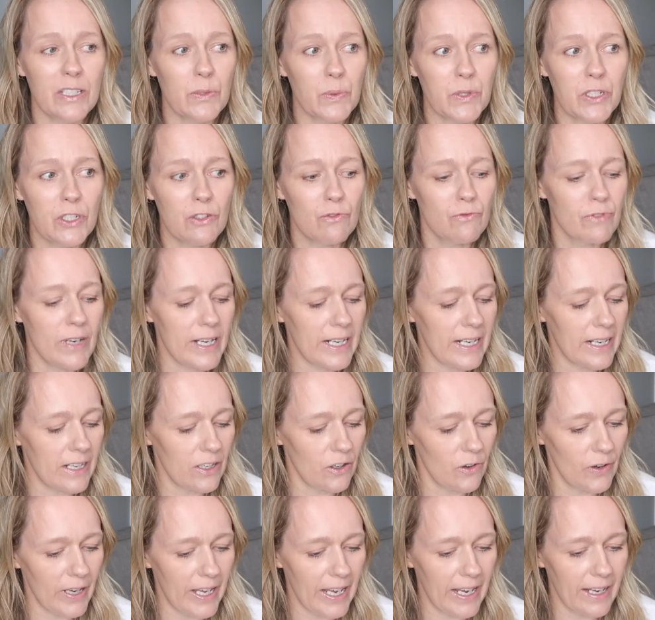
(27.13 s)
which is really
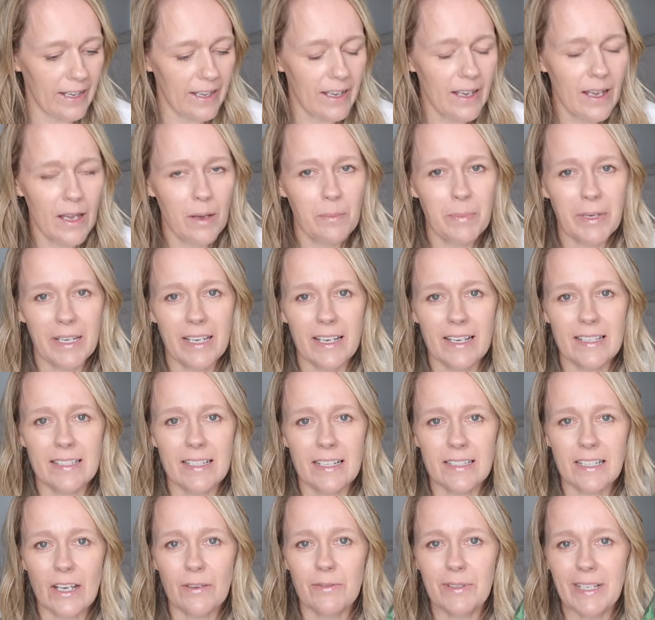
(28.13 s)
annoying because I
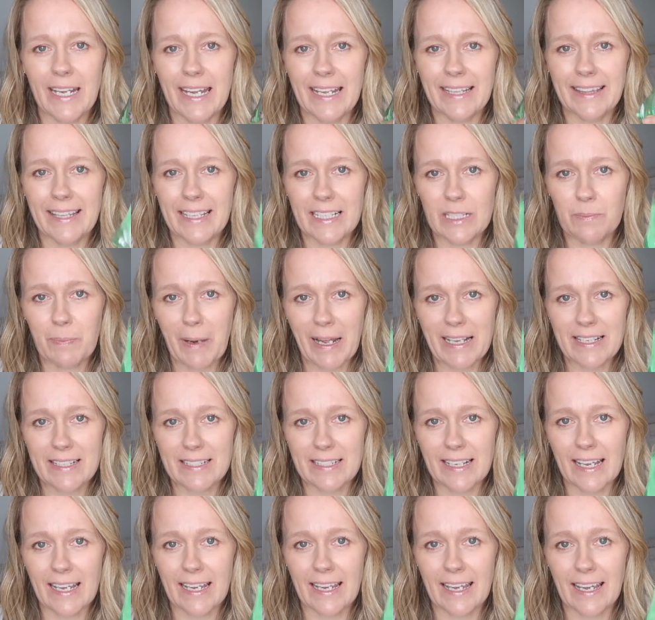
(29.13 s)
don't need this
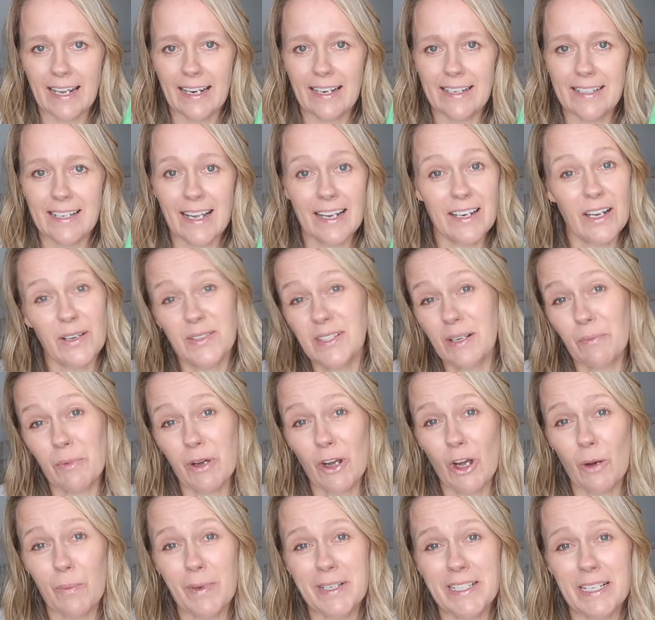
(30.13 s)
plastic, and I know someone
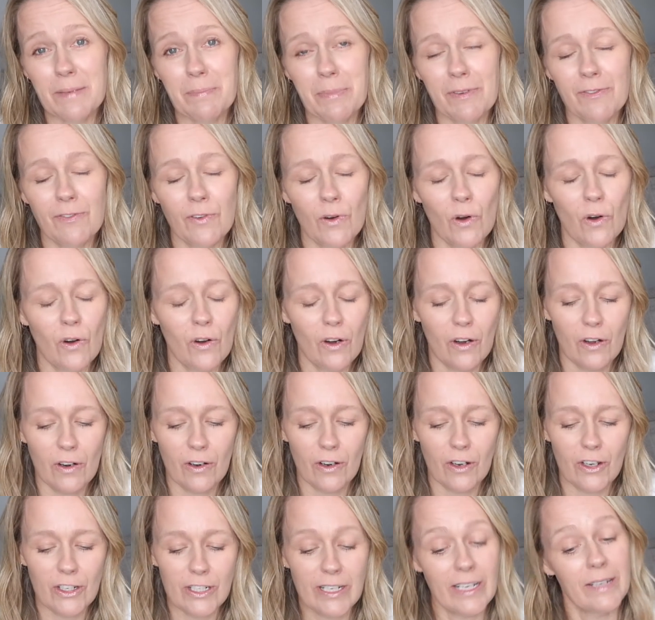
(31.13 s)
commented before on
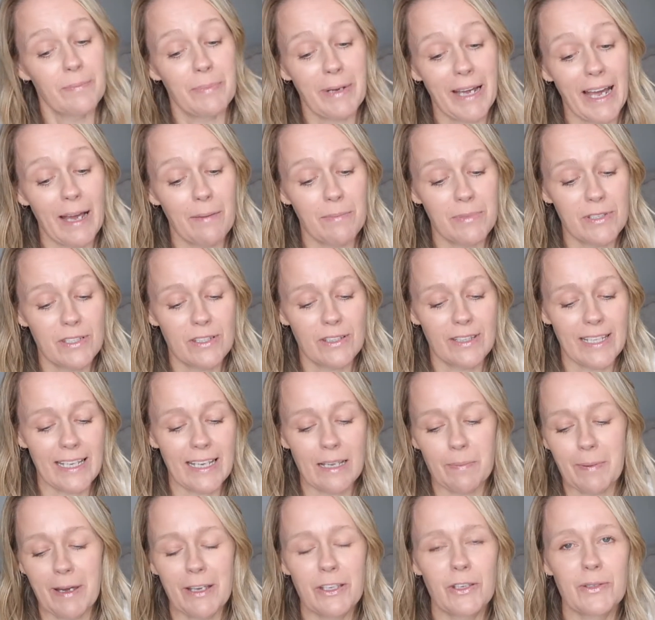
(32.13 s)
could I perhaps think
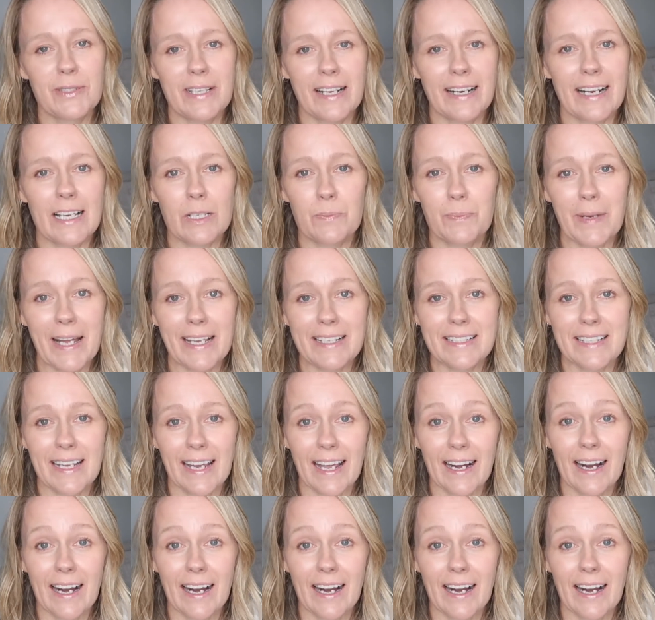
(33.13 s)
about using less plastic,